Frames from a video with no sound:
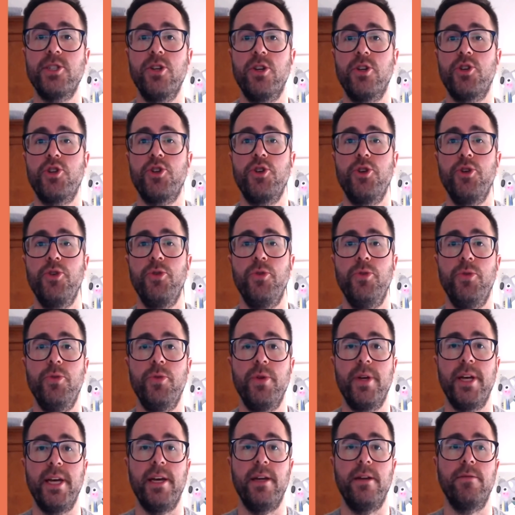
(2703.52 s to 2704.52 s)
not true
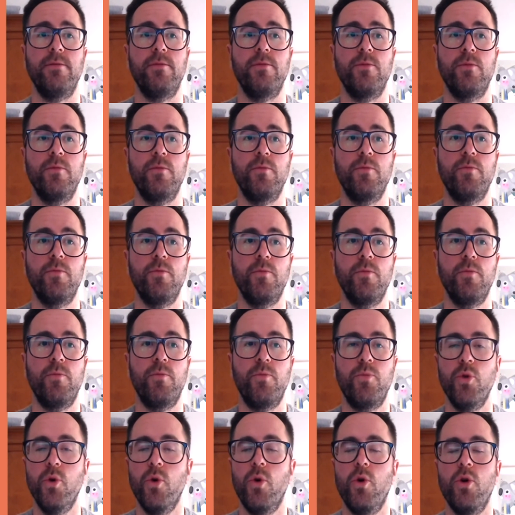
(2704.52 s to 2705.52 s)
in
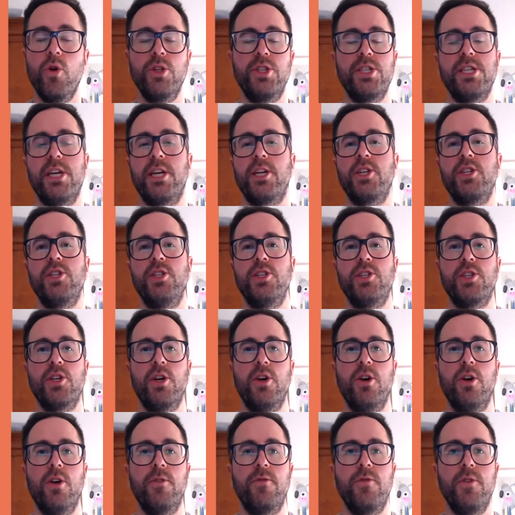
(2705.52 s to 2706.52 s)
broad sections
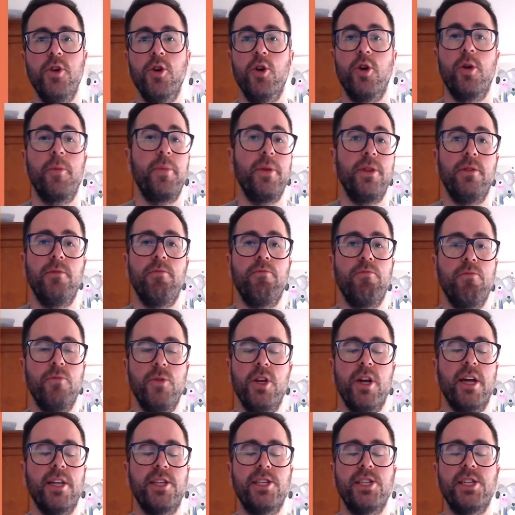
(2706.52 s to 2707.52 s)
of Europe and the
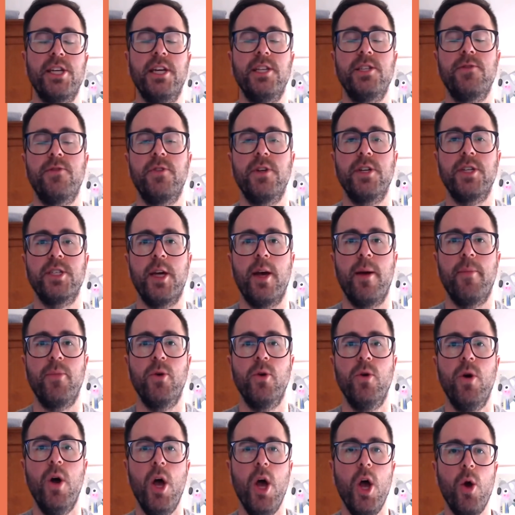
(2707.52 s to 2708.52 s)
United States, for
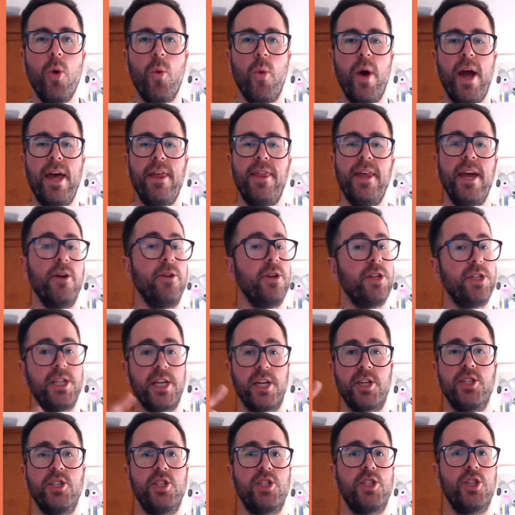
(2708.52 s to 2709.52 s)
example, where their
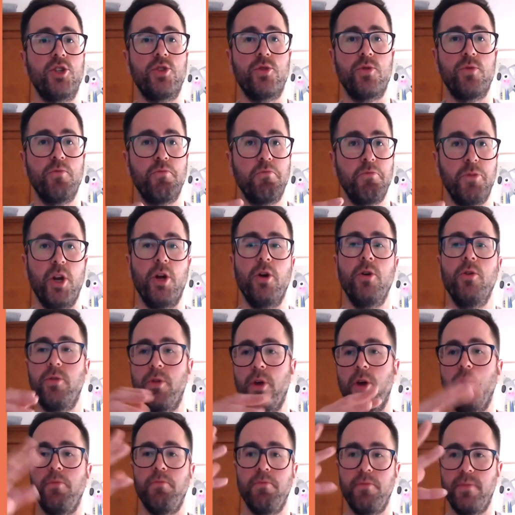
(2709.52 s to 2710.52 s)
intersections just,
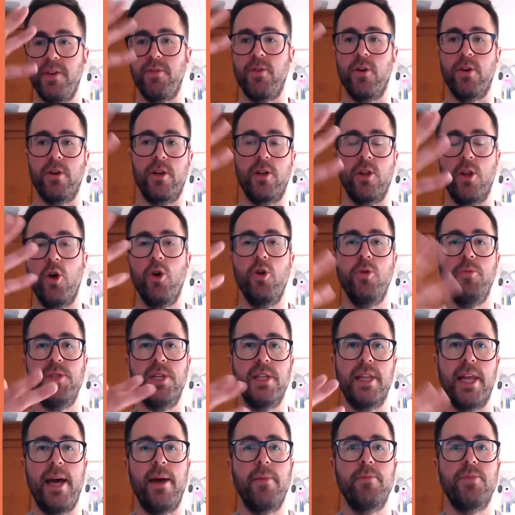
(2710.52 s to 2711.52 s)
although they've got globes
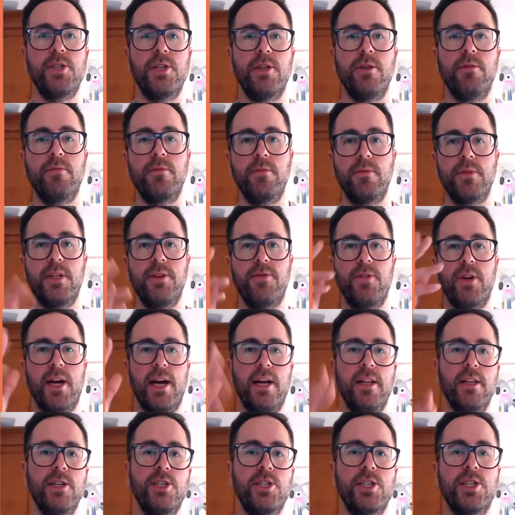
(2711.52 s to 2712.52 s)
and lamps and different
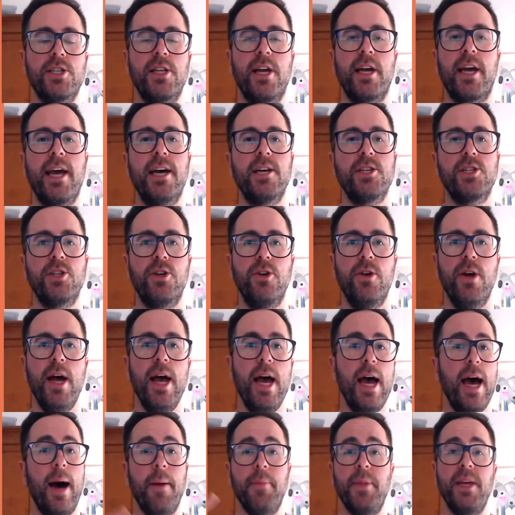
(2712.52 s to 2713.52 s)
colours just like ours do,
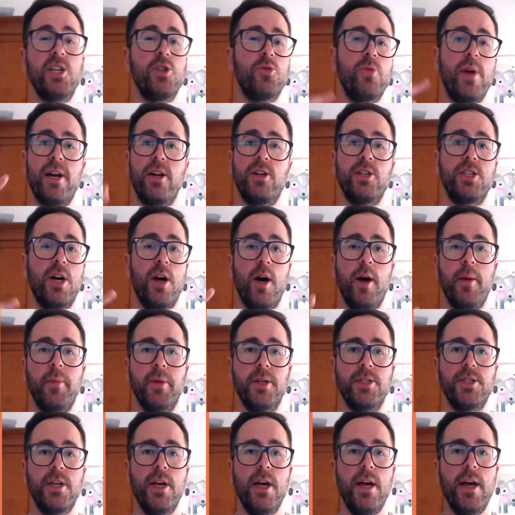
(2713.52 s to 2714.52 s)
they just run on
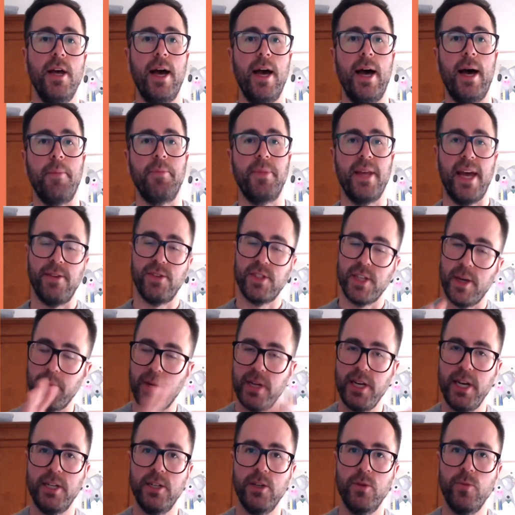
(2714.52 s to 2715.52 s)
timers. They have some
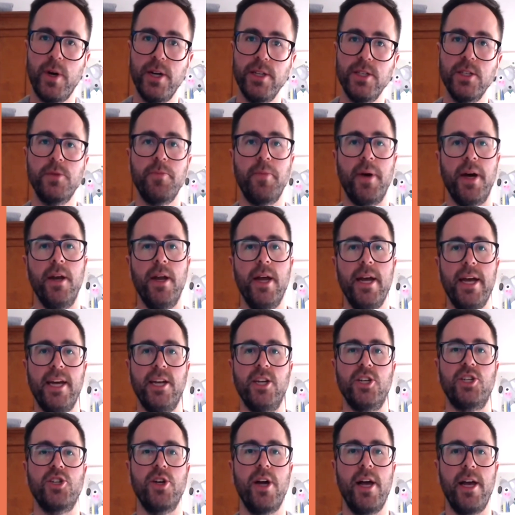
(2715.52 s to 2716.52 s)
connected ones, but in
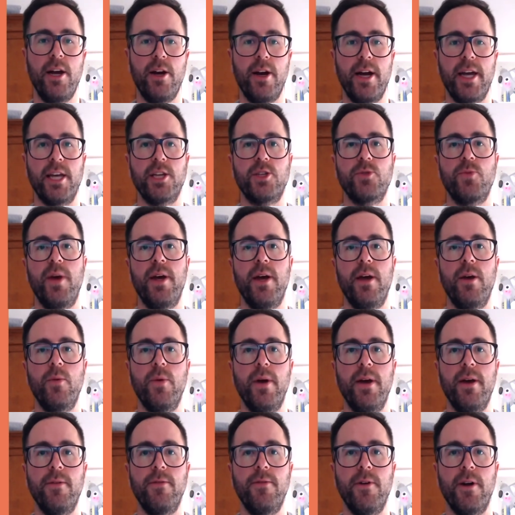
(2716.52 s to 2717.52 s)
Australia, I guess
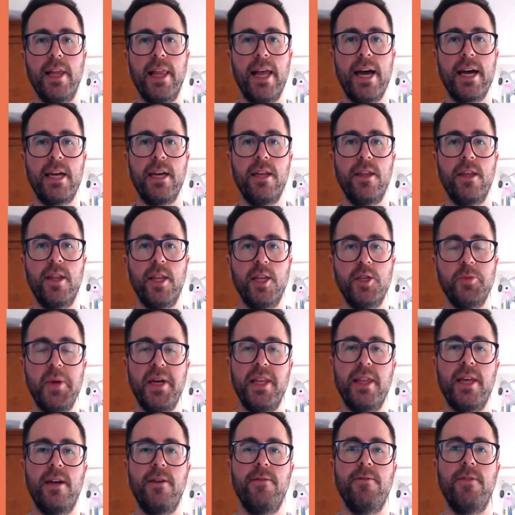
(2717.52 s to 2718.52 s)
we're very lucky that there's
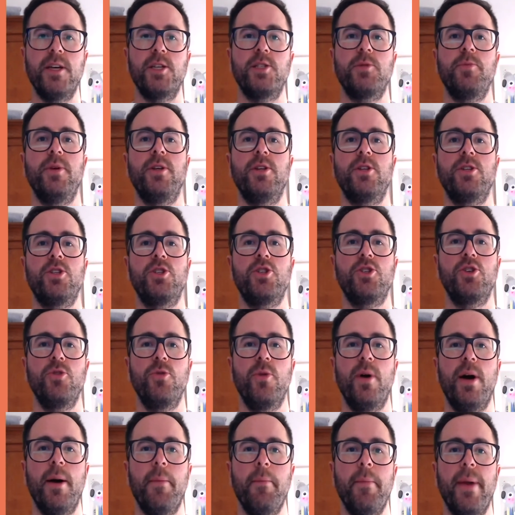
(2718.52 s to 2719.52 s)
been that investment
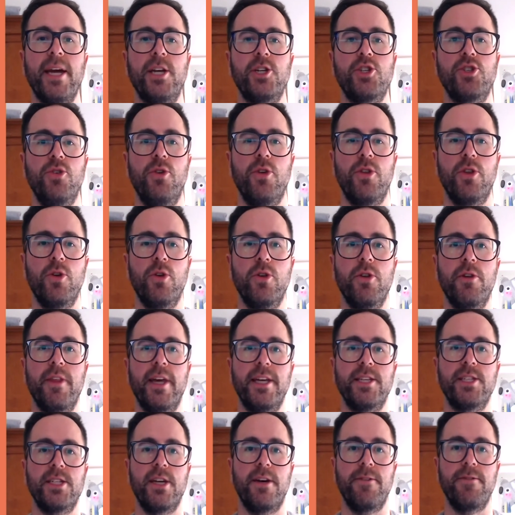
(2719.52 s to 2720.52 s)
to make sure that all of
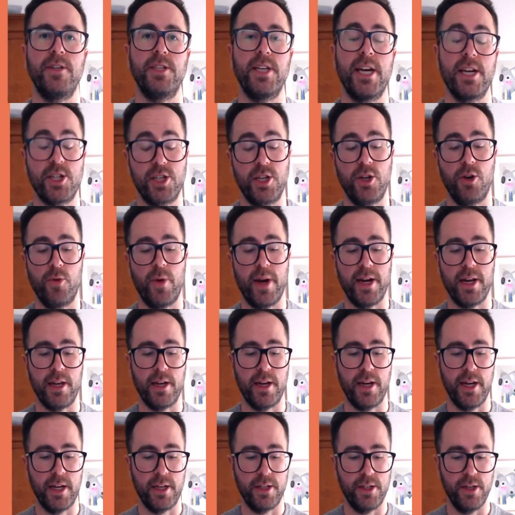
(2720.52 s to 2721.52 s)
that stuff is actually already
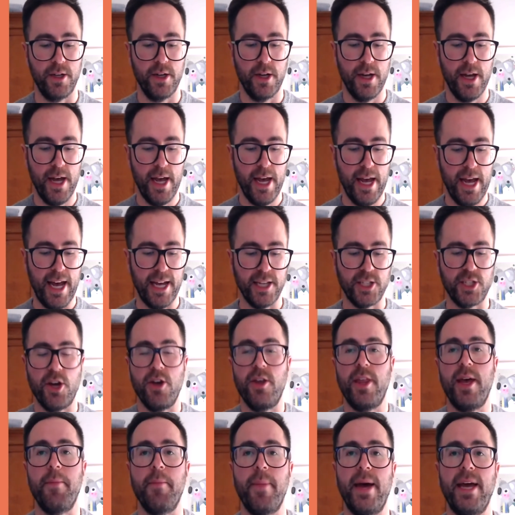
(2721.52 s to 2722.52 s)
connected. And
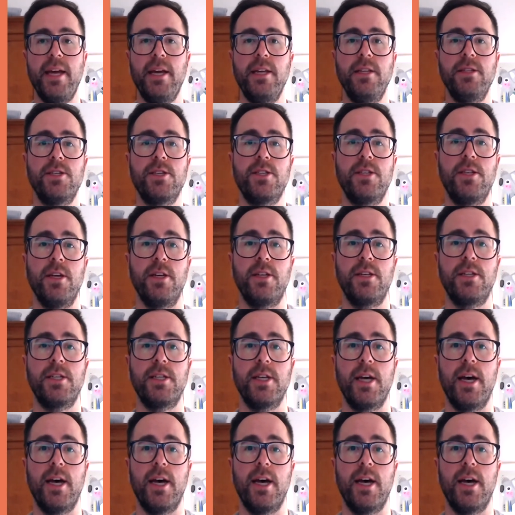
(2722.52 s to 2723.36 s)
so that means that